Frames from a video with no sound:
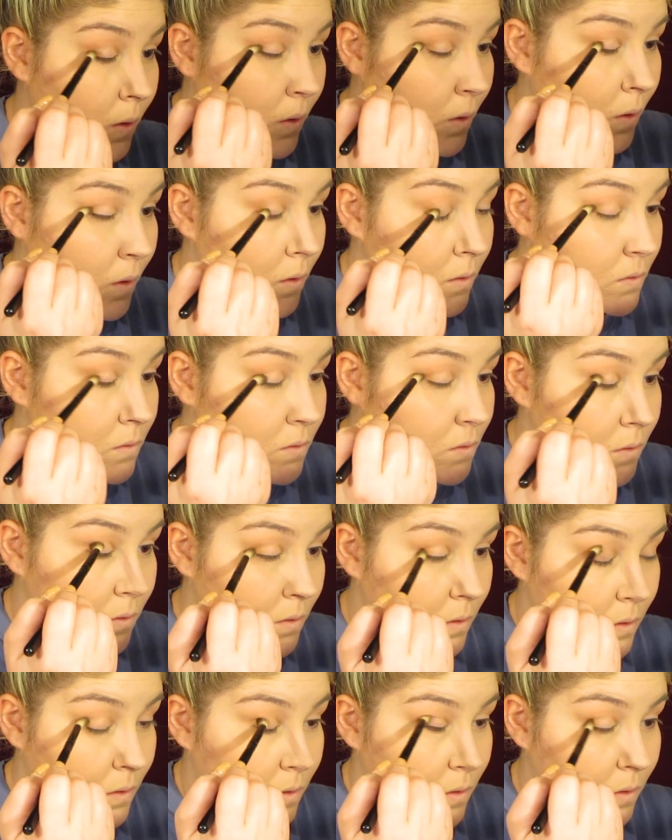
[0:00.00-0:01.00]

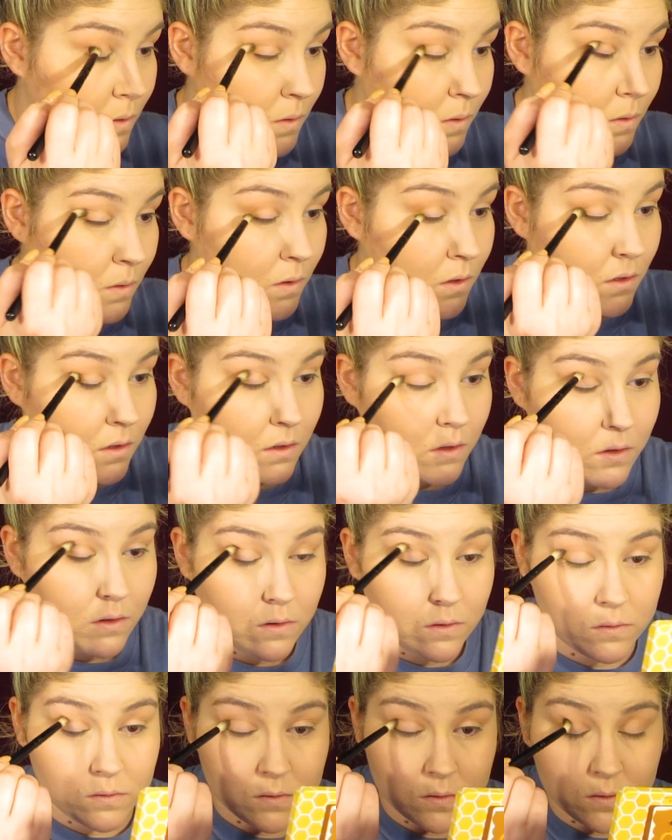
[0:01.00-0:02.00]

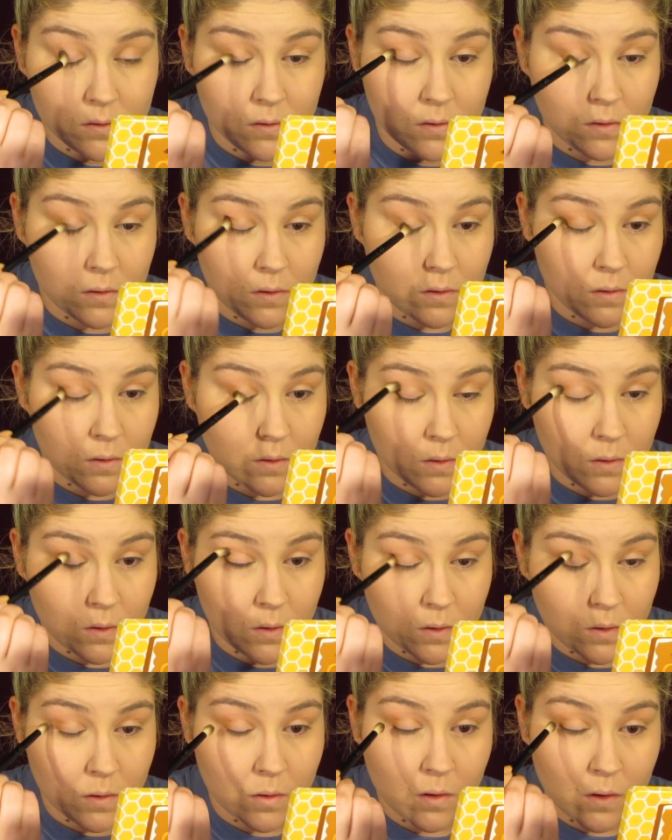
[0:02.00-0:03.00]

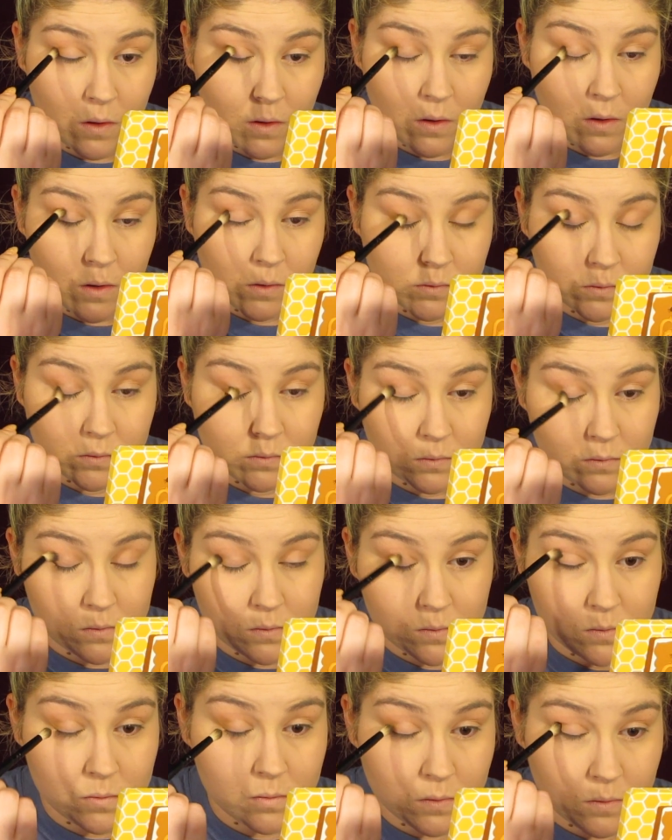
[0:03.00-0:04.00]

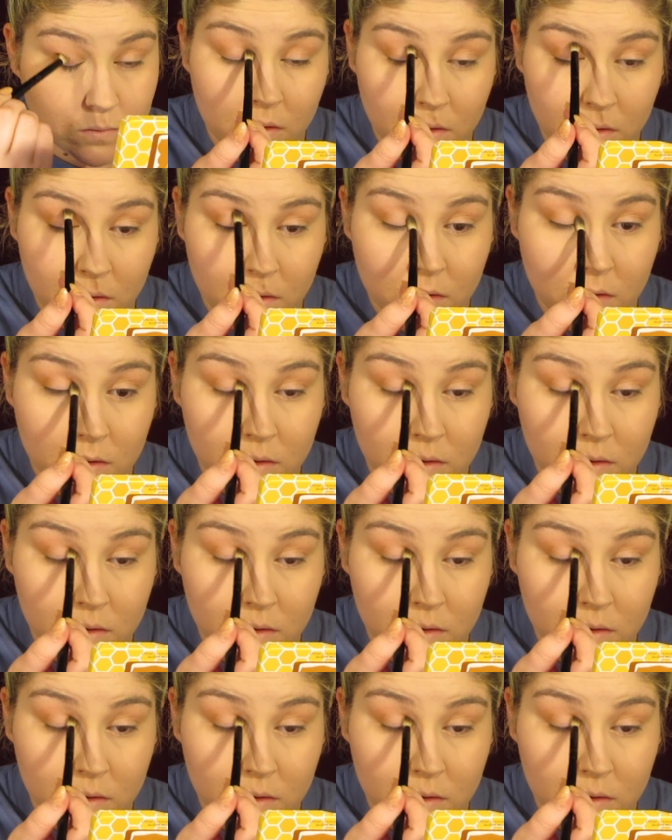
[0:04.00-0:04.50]
Nothing is said.